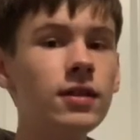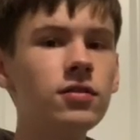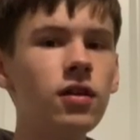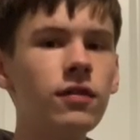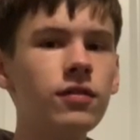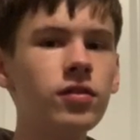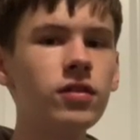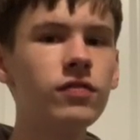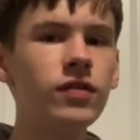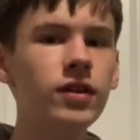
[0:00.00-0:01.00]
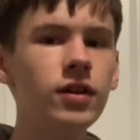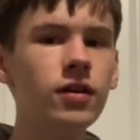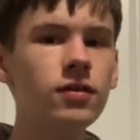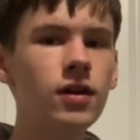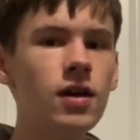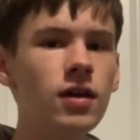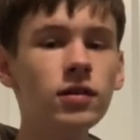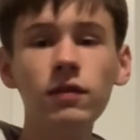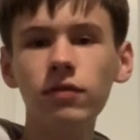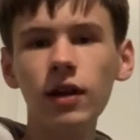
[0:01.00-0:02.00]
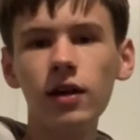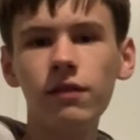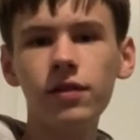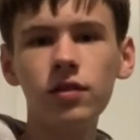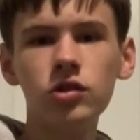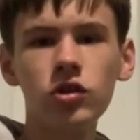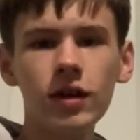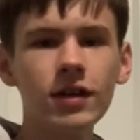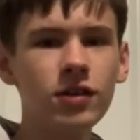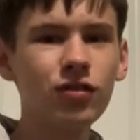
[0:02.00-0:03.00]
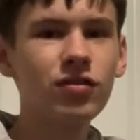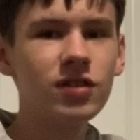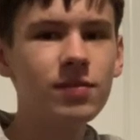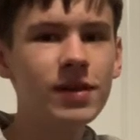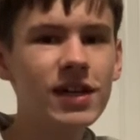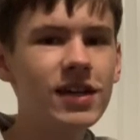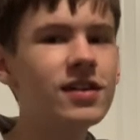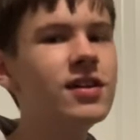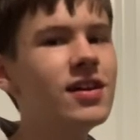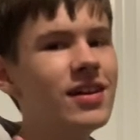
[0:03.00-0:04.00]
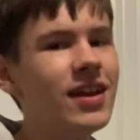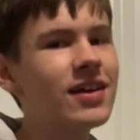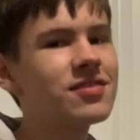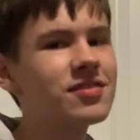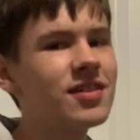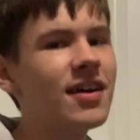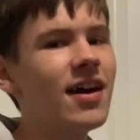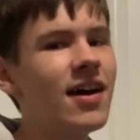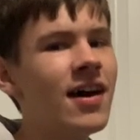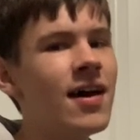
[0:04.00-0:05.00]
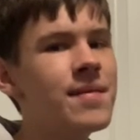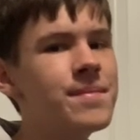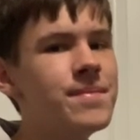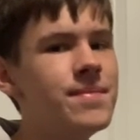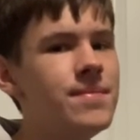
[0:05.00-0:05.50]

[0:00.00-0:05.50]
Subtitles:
That's all for this video. Leave a like if you enjoyed and you'll see me next time.